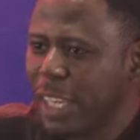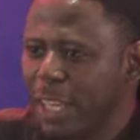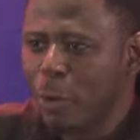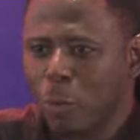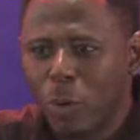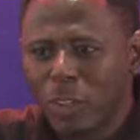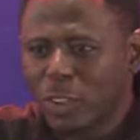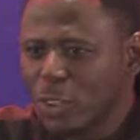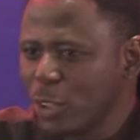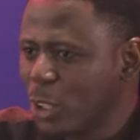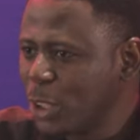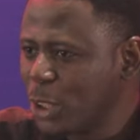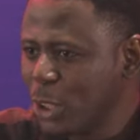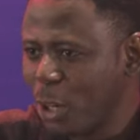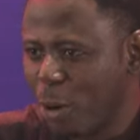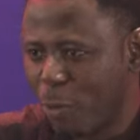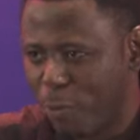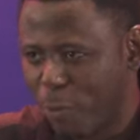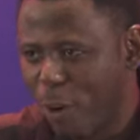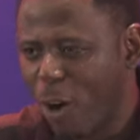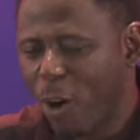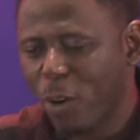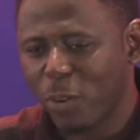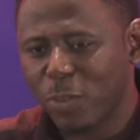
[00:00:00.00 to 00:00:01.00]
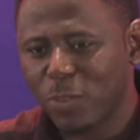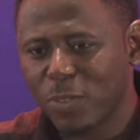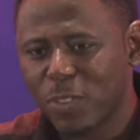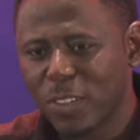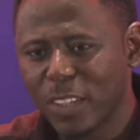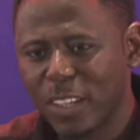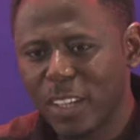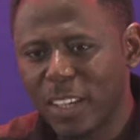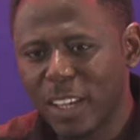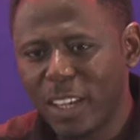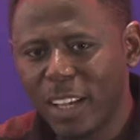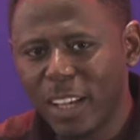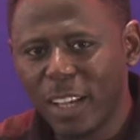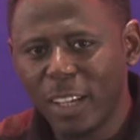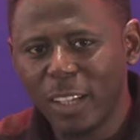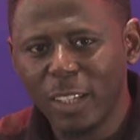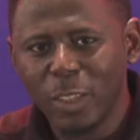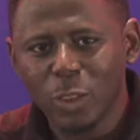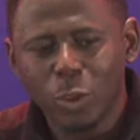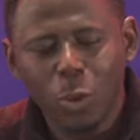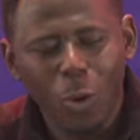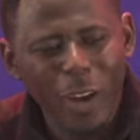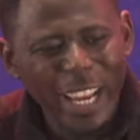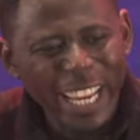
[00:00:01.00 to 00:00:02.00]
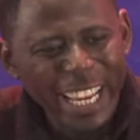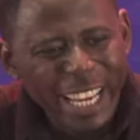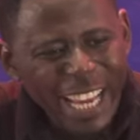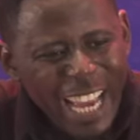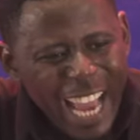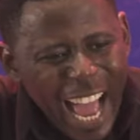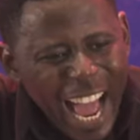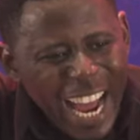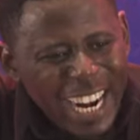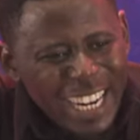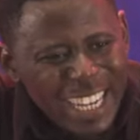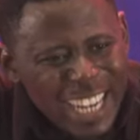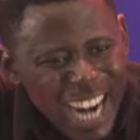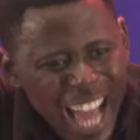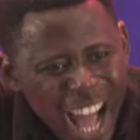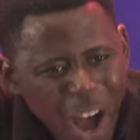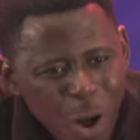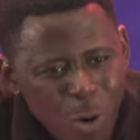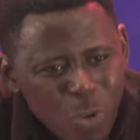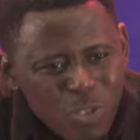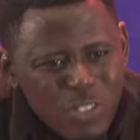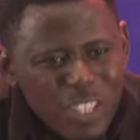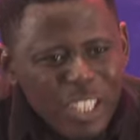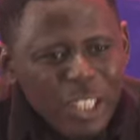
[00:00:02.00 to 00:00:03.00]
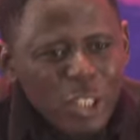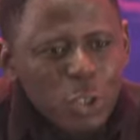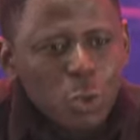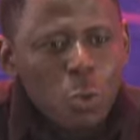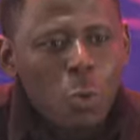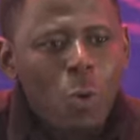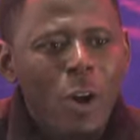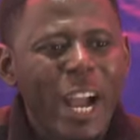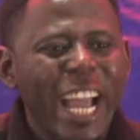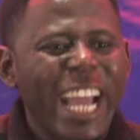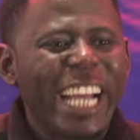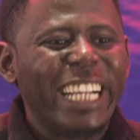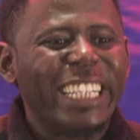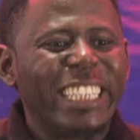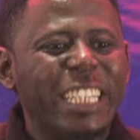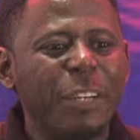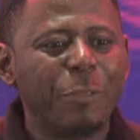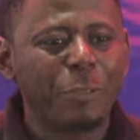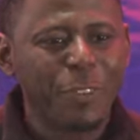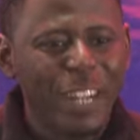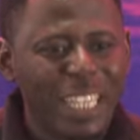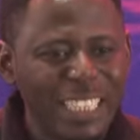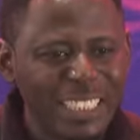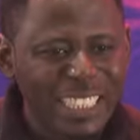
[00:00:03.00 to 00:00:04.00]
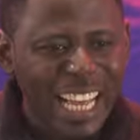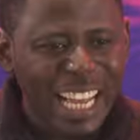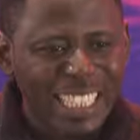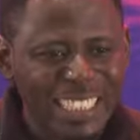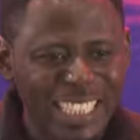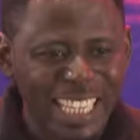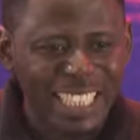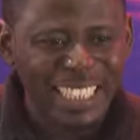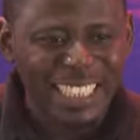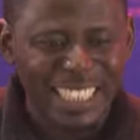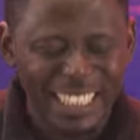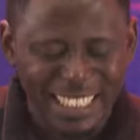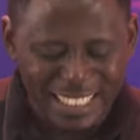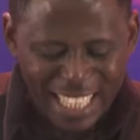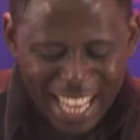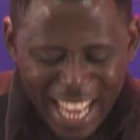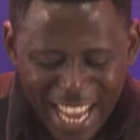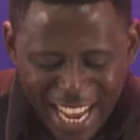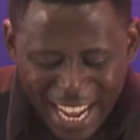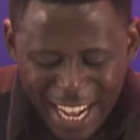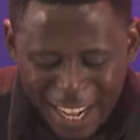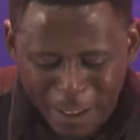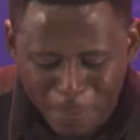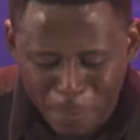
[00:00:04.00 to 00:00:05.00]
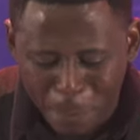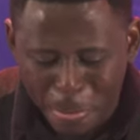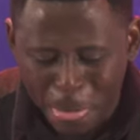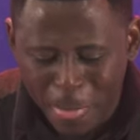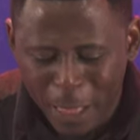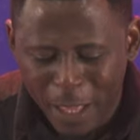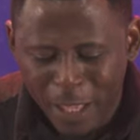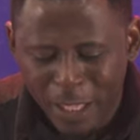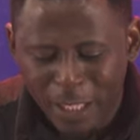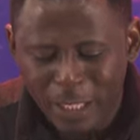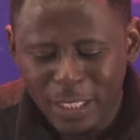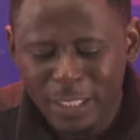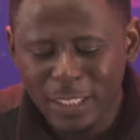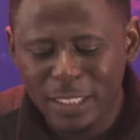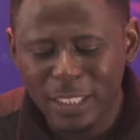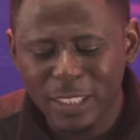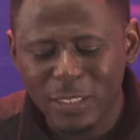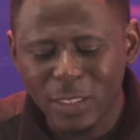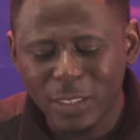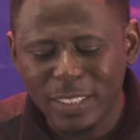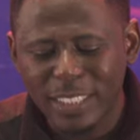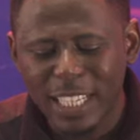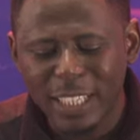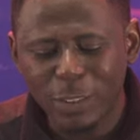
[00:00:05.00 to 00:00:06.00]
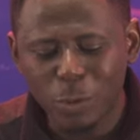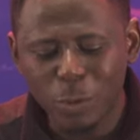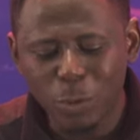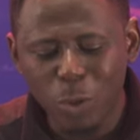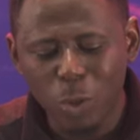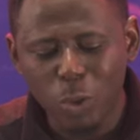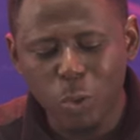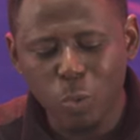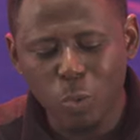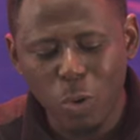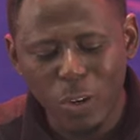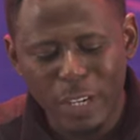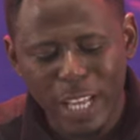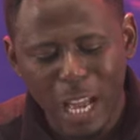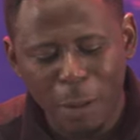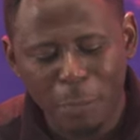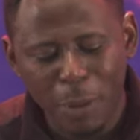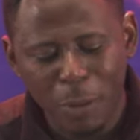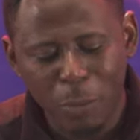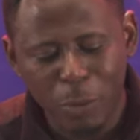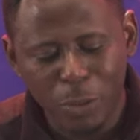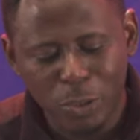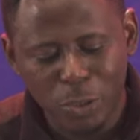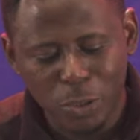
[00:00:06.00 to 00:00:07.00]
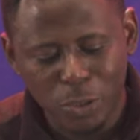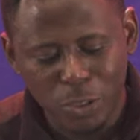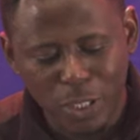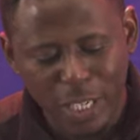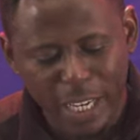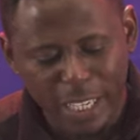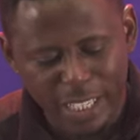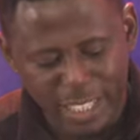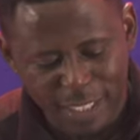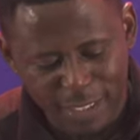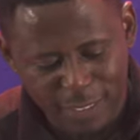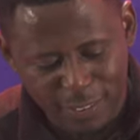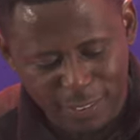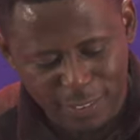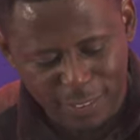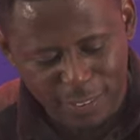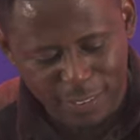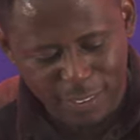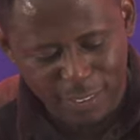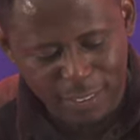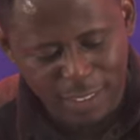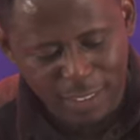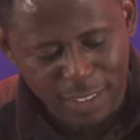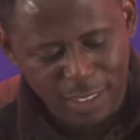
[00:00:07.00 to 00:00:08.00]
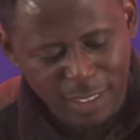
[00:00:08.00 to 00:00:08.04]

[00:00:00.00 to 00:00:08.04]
It was not your fault. So it aroused in you a different thirst and desire. Jesus said, Do not worry about what you shall eat.